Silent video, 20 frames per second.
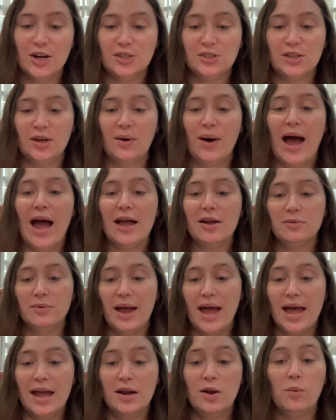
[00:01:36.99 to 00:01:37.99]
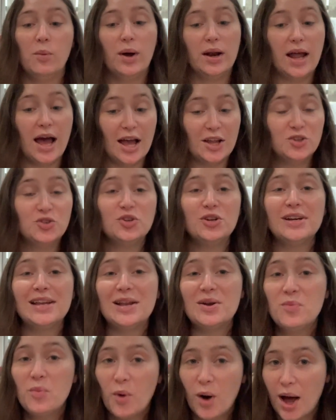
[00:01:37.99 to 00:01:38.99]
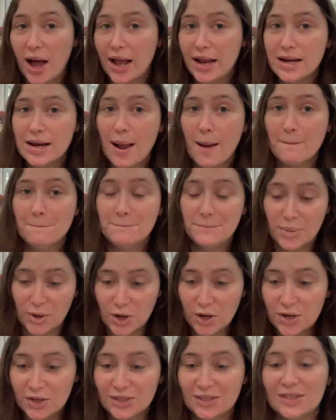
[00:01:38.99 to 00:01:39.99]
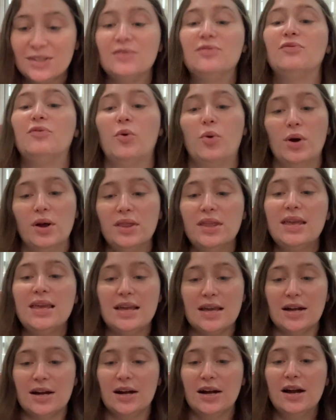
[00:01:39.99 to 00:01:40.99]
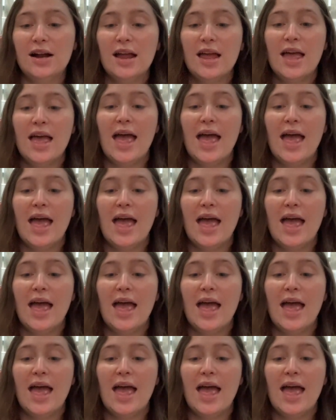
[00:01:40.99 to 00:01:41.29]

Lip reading: So I read 101 books for the year,